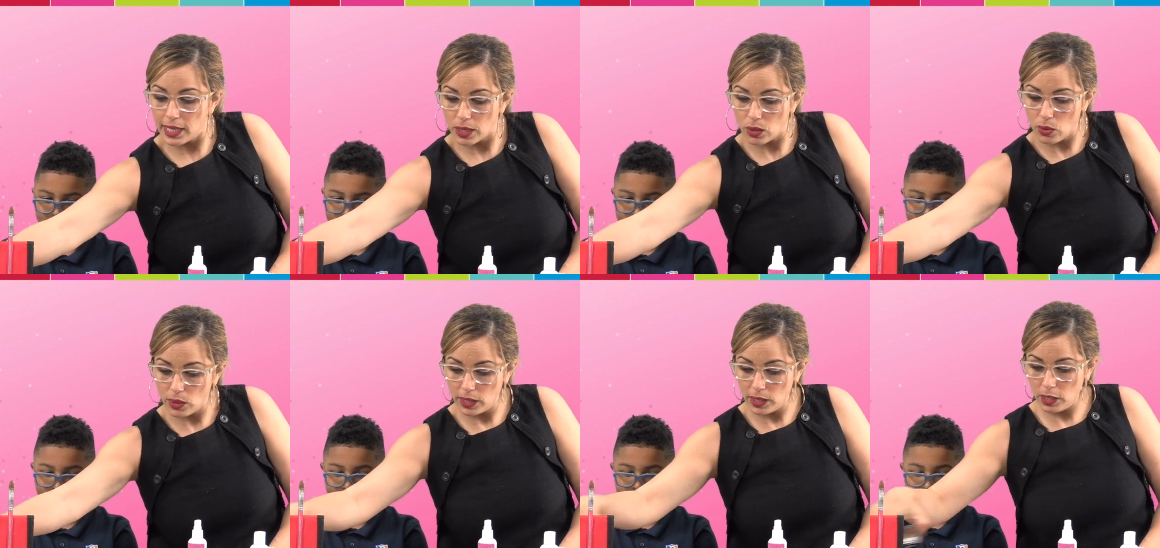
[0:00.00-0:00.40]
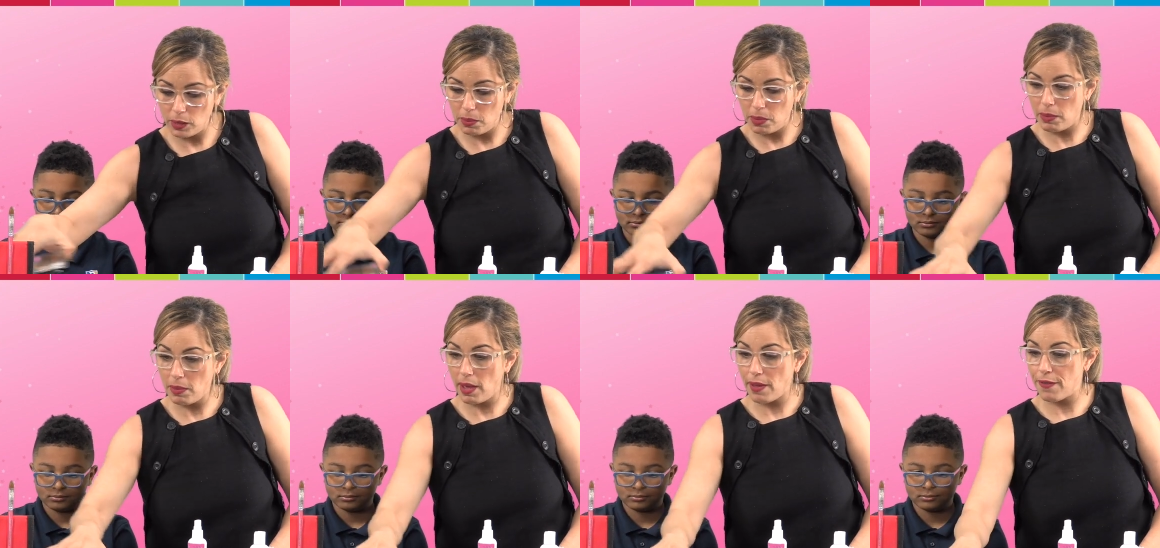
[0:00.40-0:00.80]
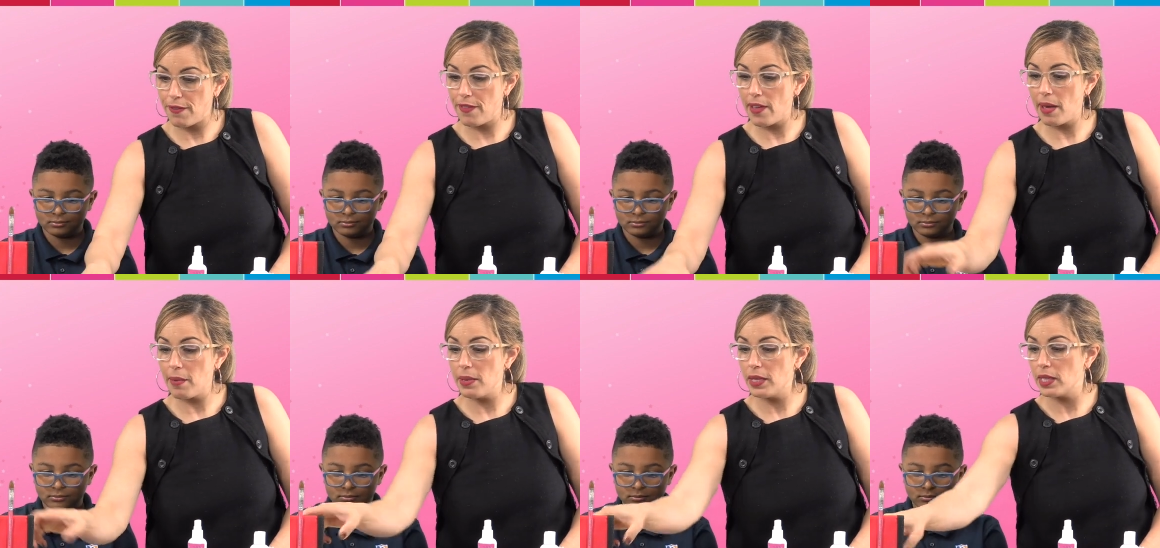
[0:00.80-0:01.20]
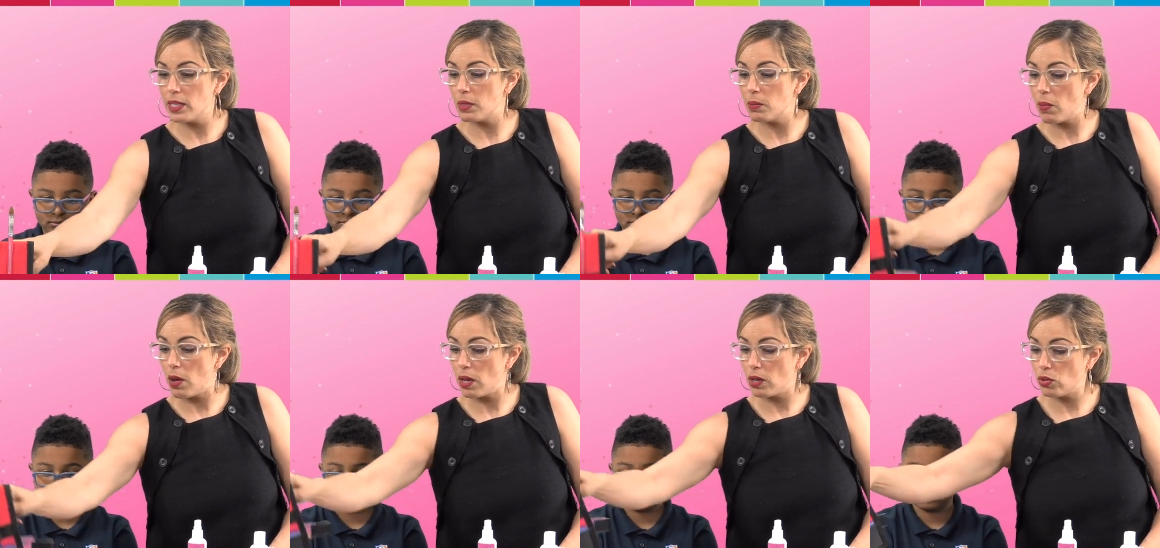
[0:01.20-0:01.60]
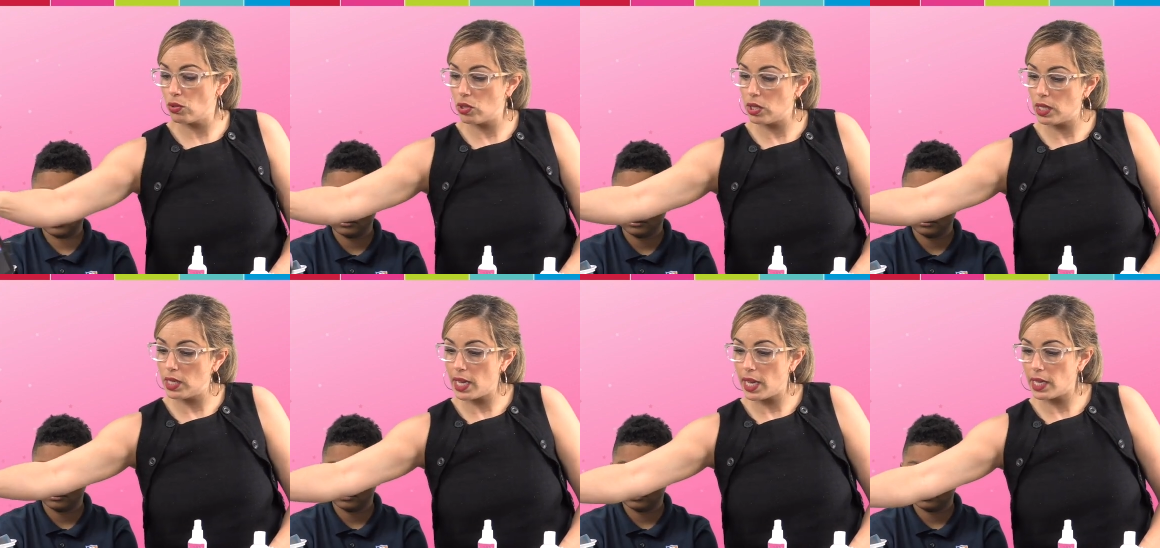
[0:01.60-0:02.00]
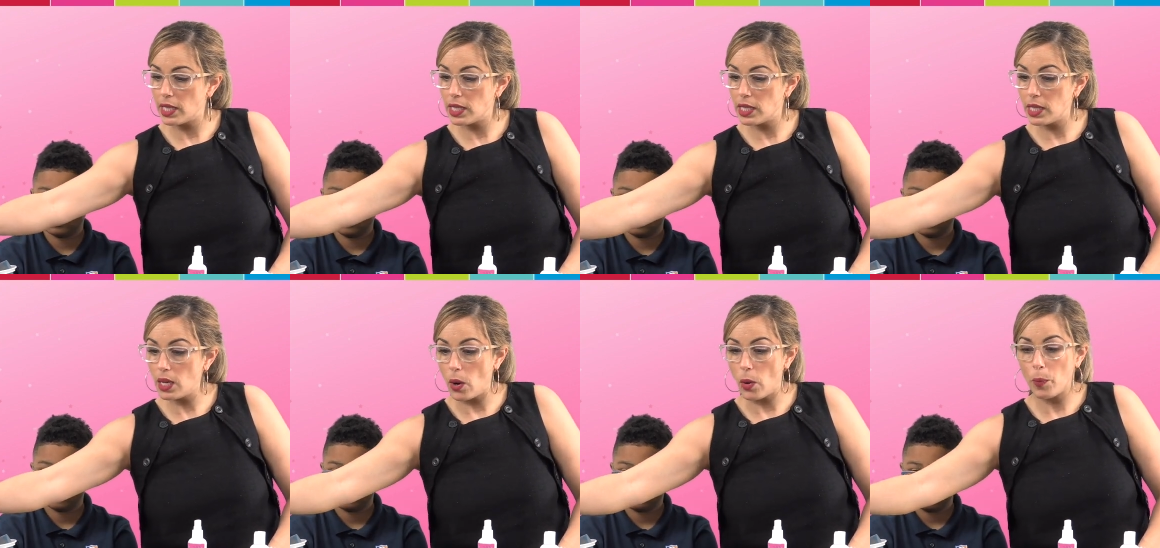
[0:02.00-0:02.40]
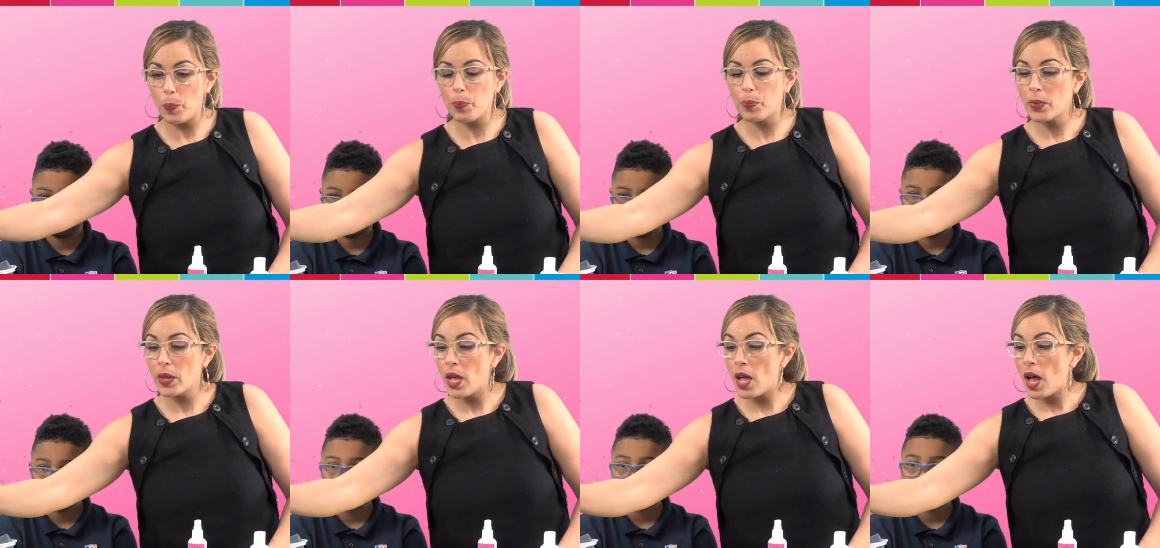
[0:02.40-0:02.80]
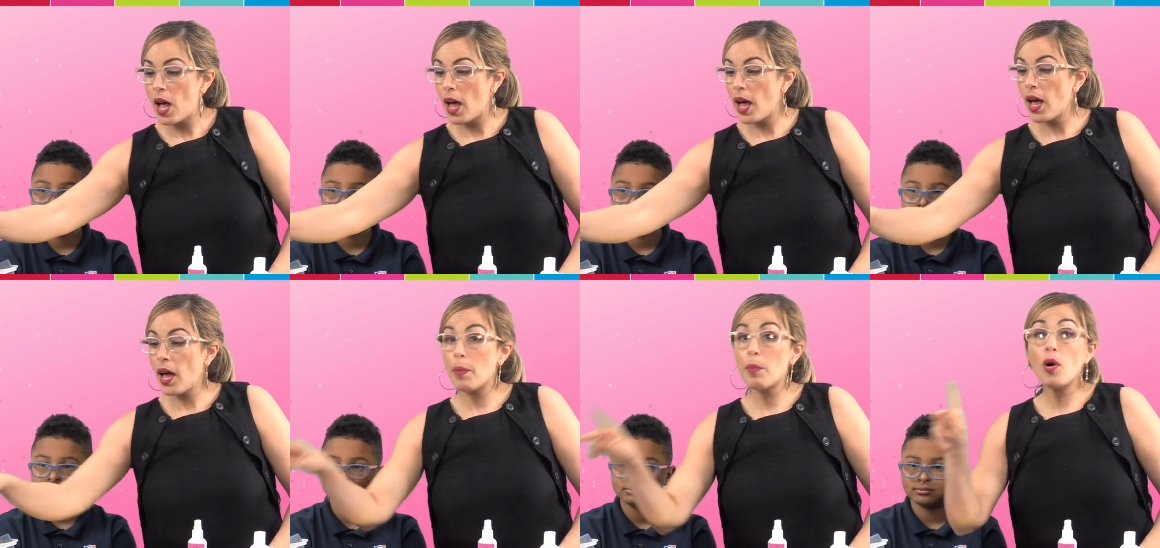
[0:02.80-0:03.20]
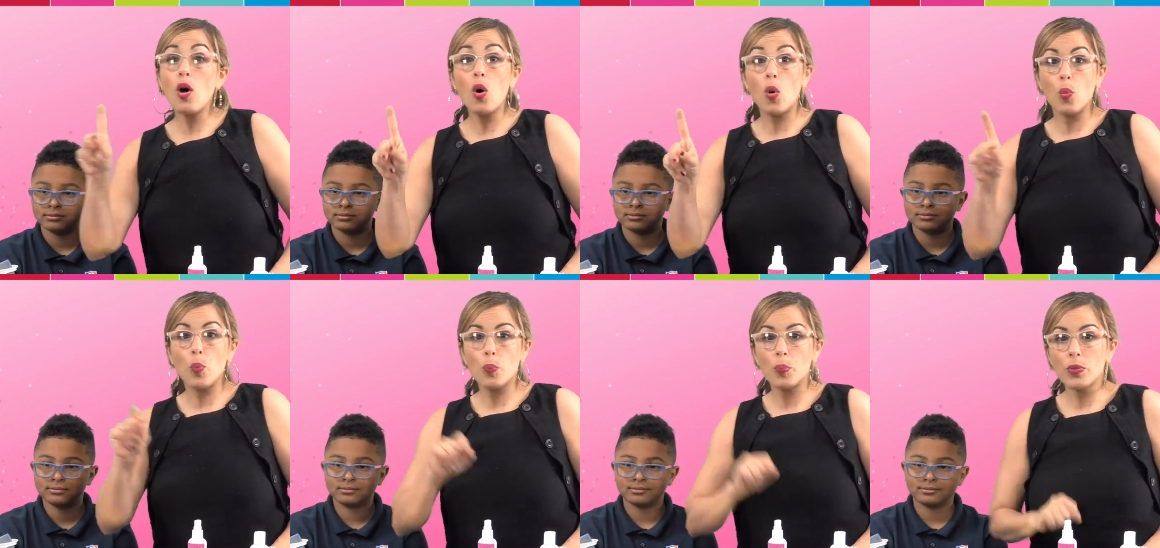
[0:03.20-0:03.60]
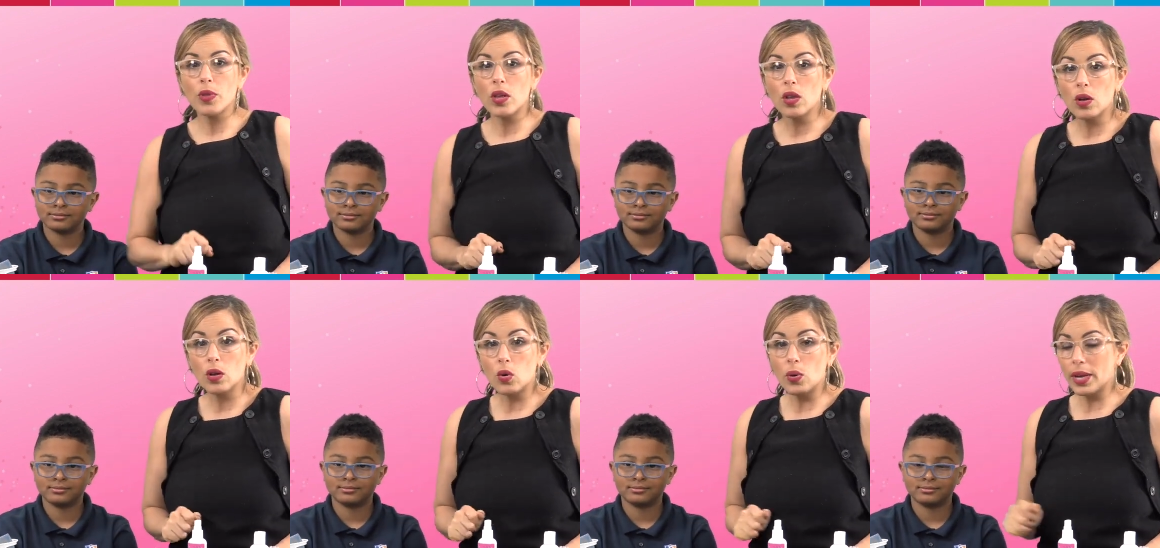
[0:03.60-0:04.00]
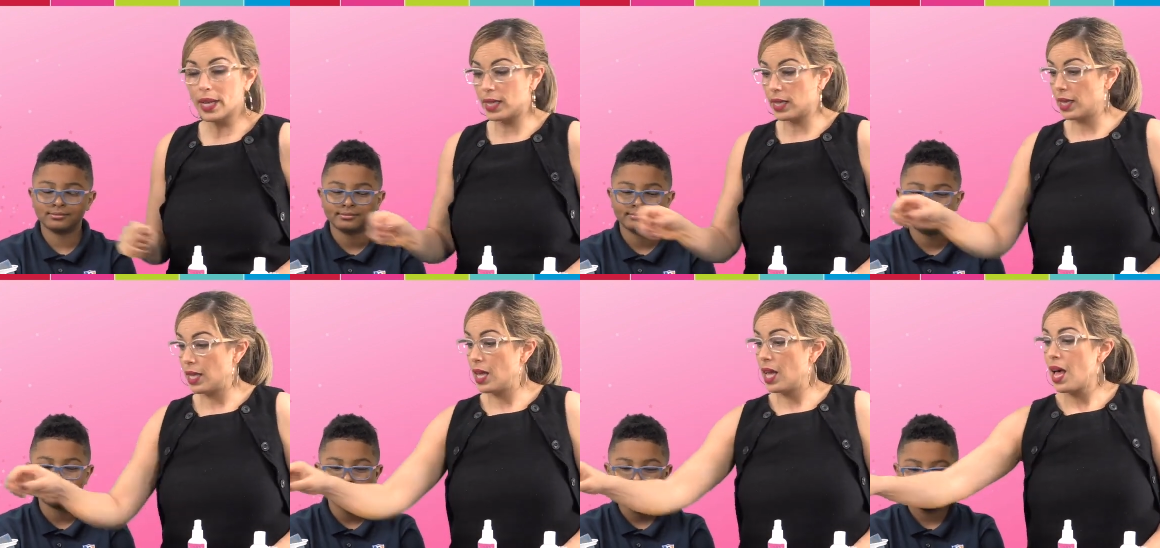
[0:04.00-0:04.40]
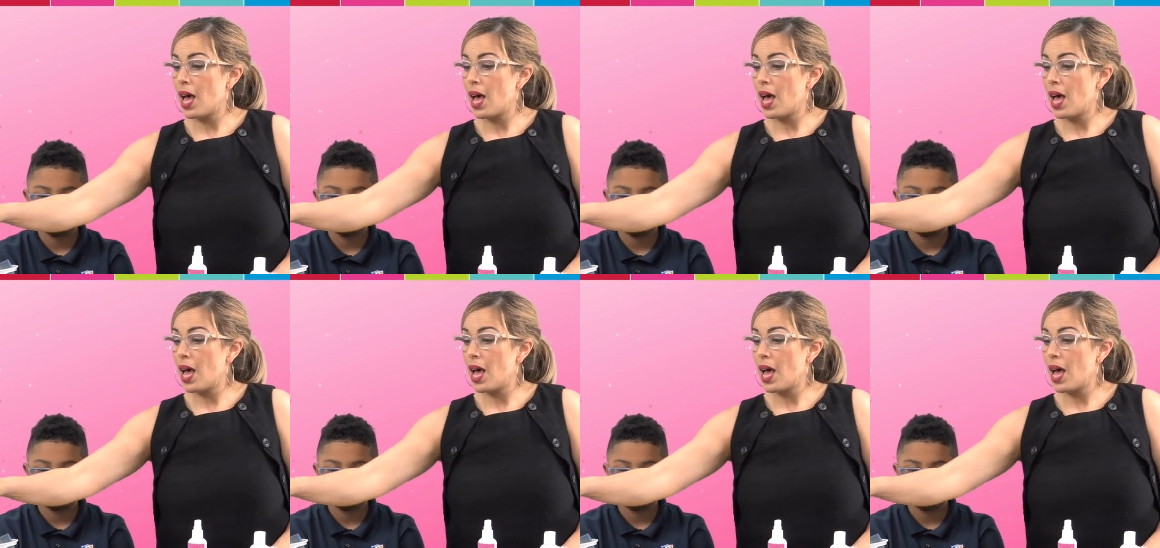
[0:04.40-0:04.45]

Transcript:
Speaker 1: is going to be my fabulous model today. So, quickly.